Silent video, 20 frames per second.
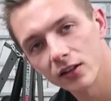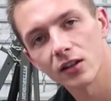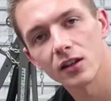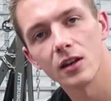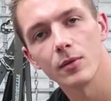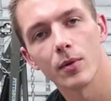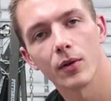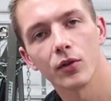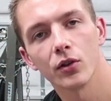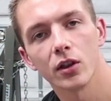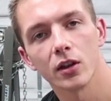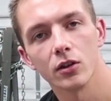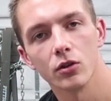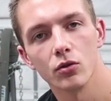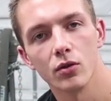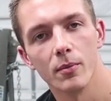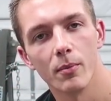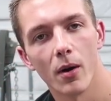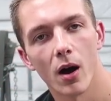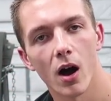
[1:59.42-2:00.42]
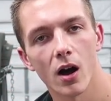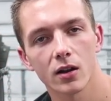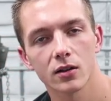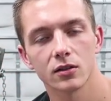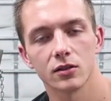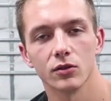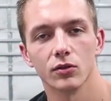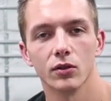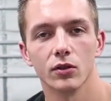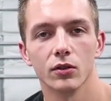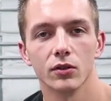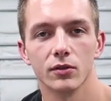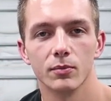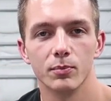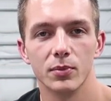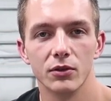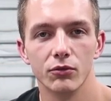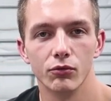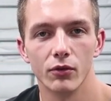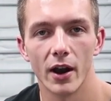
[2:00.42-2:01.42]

like to keep everything new in box so it'll be